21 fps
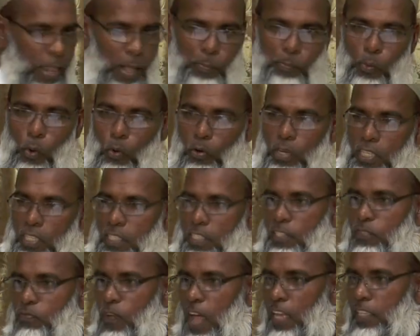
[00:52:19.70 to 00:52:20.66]

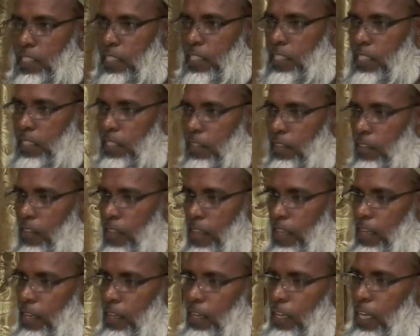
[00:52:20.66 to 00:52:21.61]
police fet,
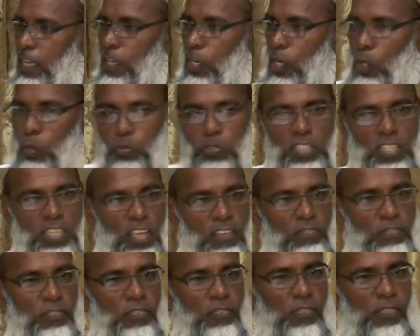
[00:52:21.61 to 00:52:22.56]
inclusive,
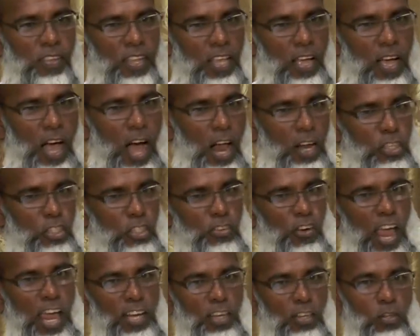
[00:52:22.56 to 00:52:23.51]

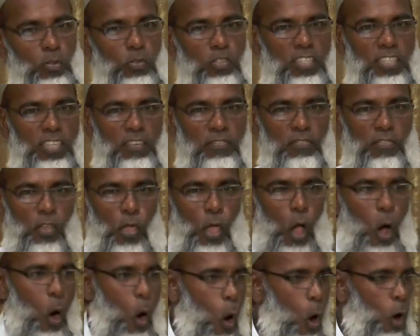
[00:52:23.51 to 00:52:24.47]
ultra inclusive,
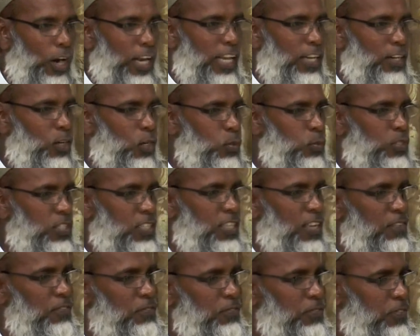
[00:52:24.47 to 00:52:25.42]
all
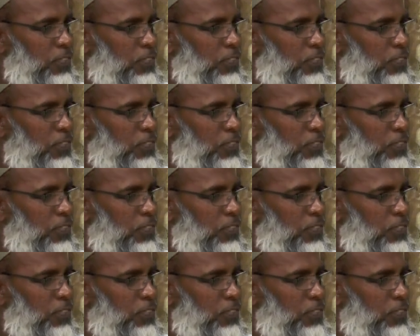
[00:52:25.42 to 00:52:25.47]
inclusive.